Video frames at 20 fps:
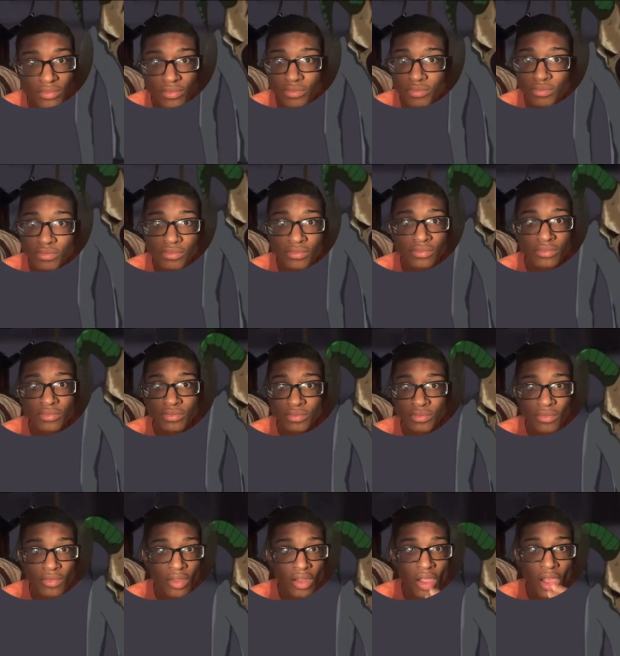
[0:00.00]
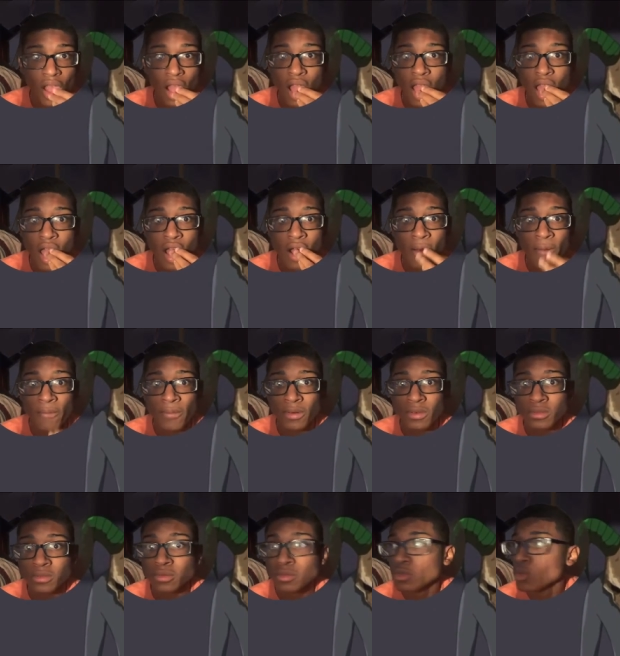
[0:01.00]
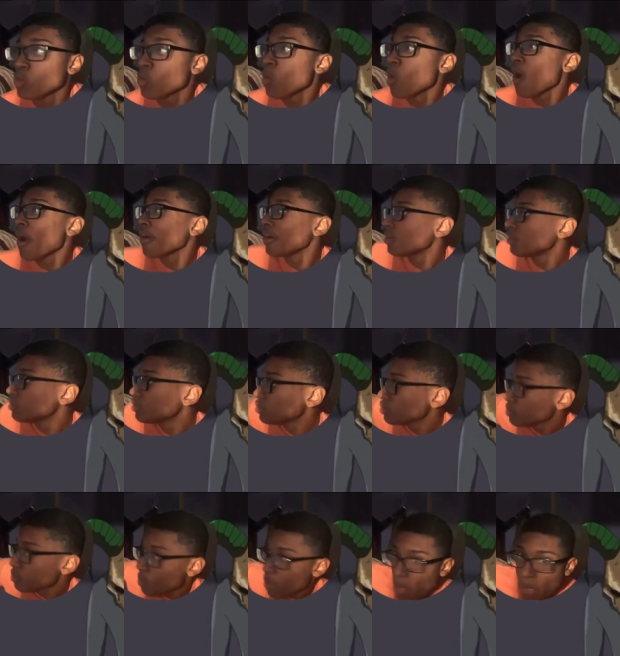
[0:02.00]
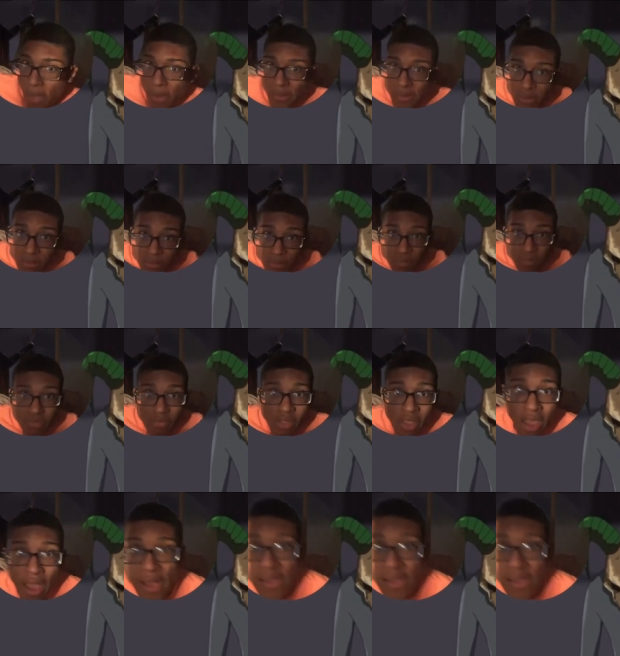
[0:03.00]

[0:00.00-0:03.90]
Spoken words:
head of a skeletal goat. His body was pale and looked